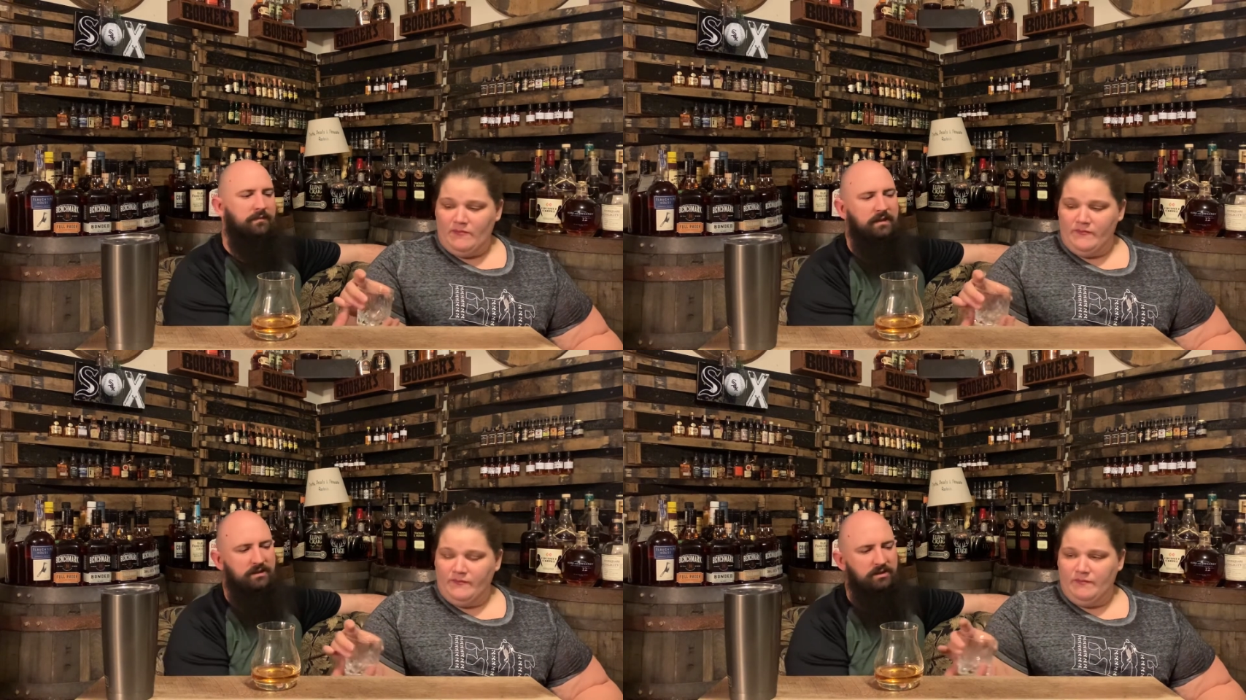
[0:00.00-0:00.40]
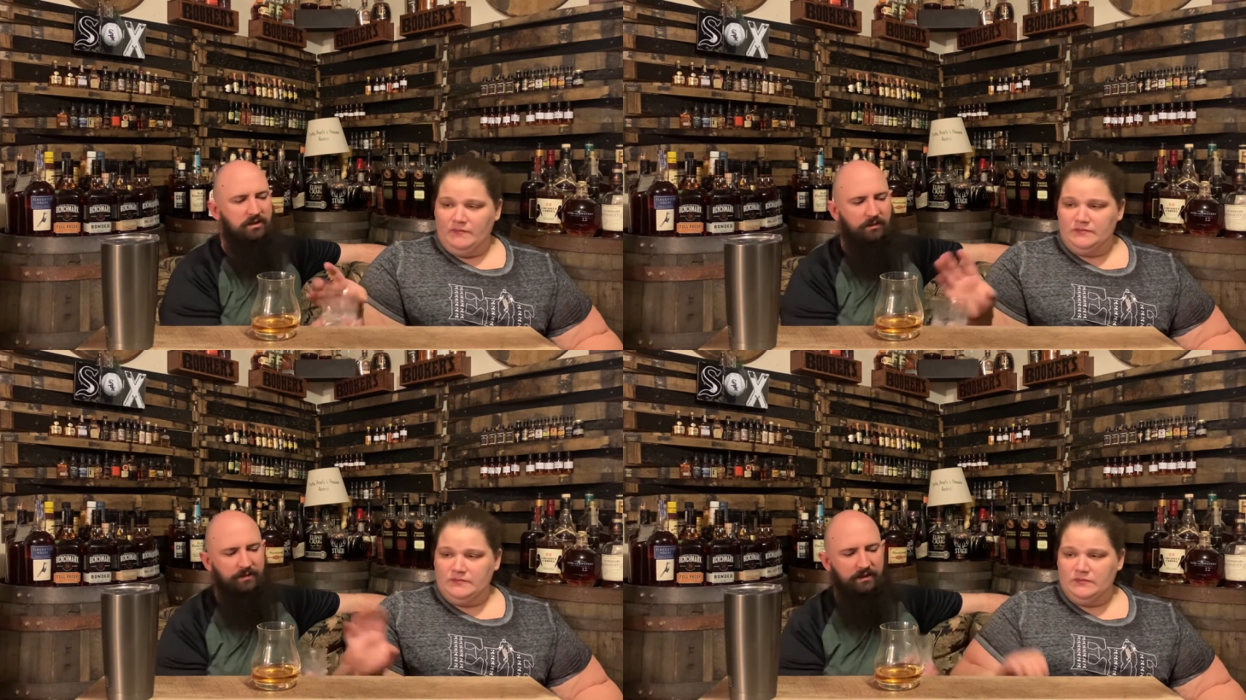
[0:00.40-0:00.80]
Speaker 1: That should
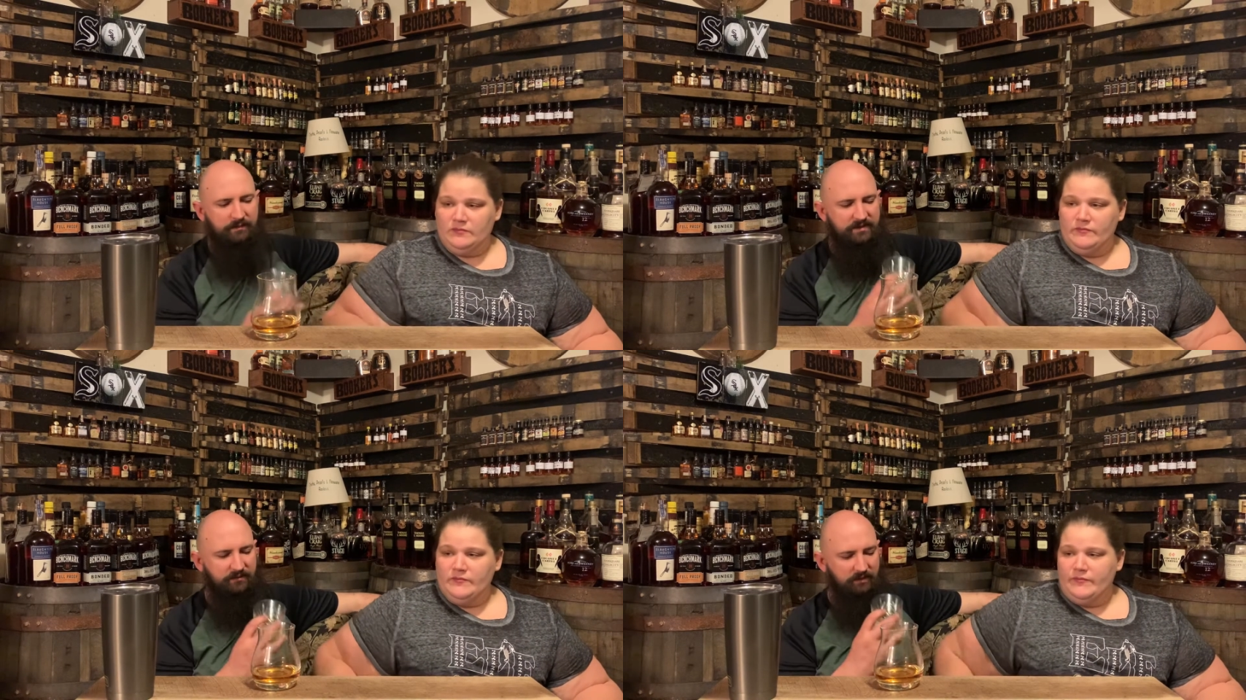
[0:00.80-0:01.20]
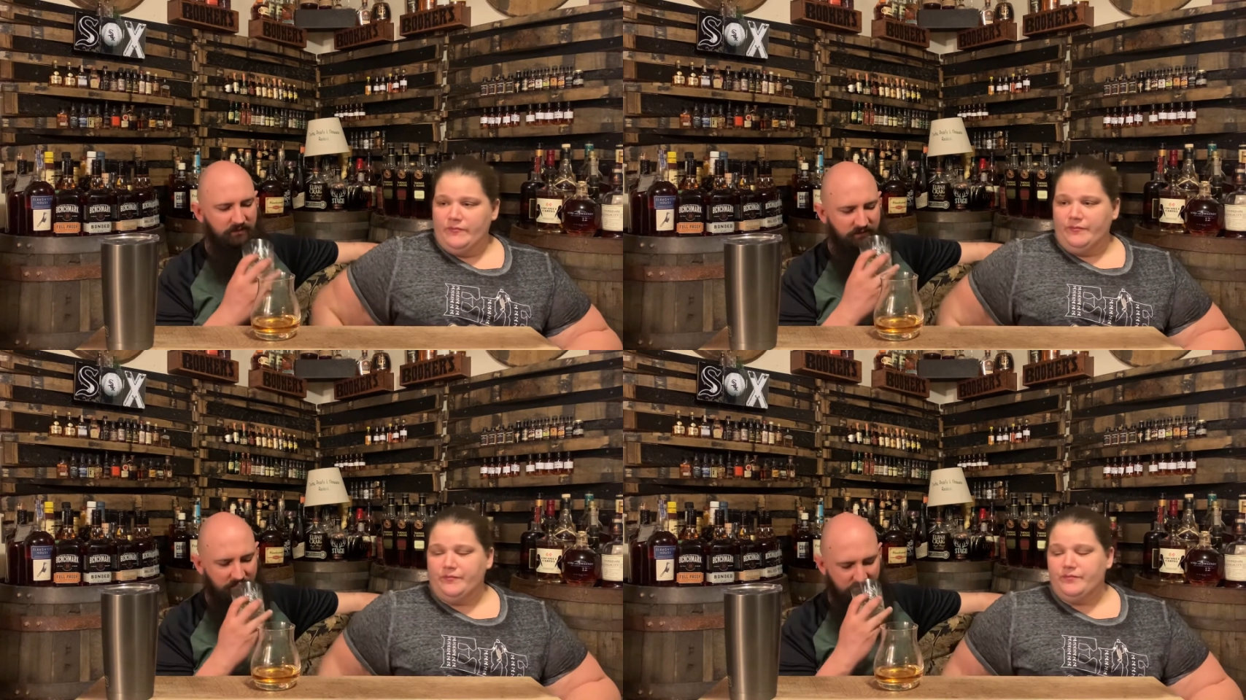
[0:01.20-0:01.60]
open up some
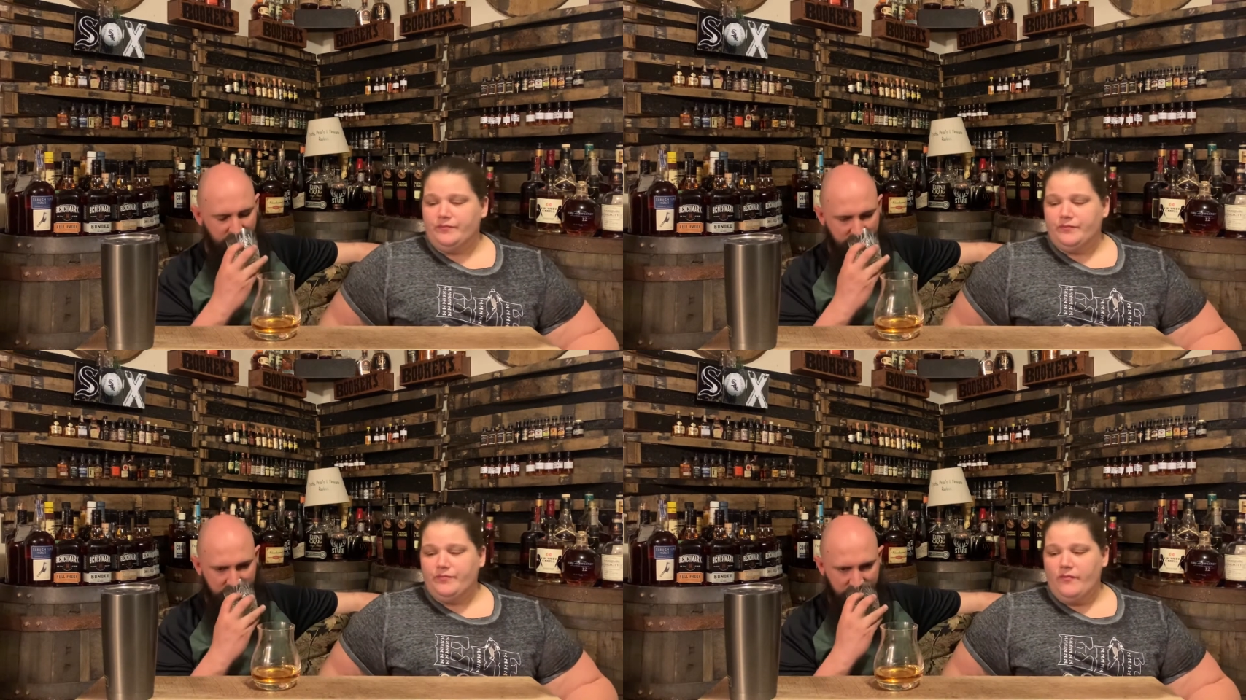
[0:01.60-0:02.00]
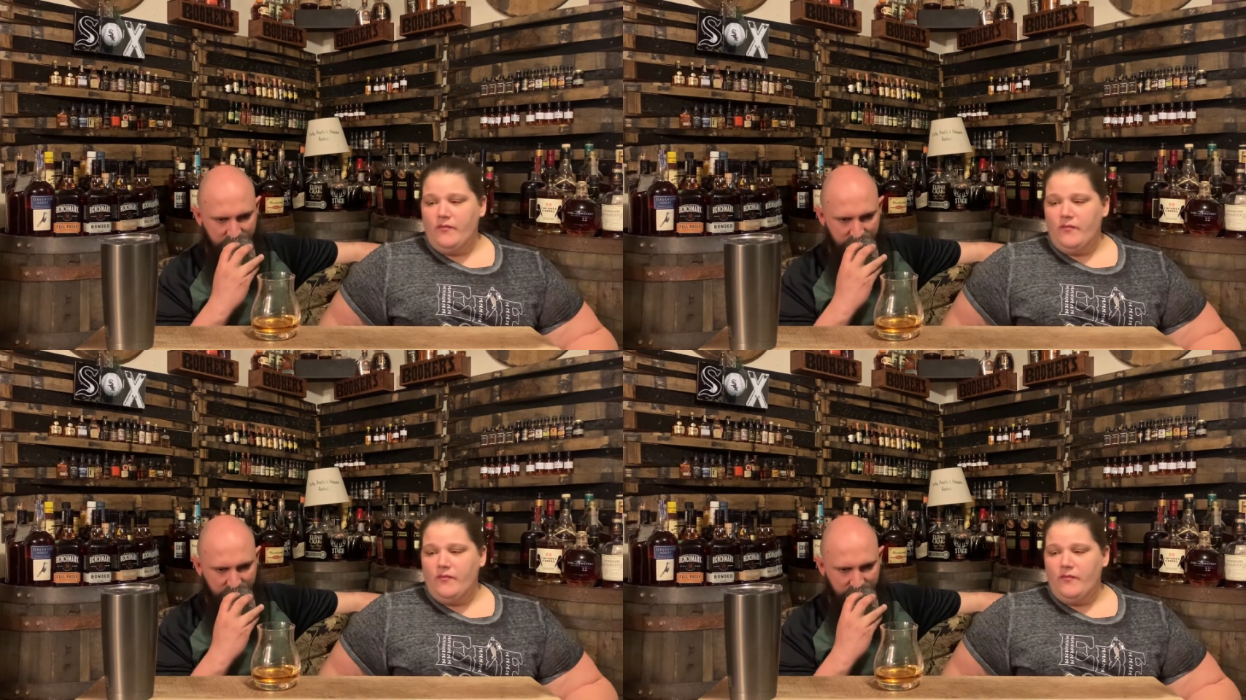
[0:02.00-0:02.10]
good flavors.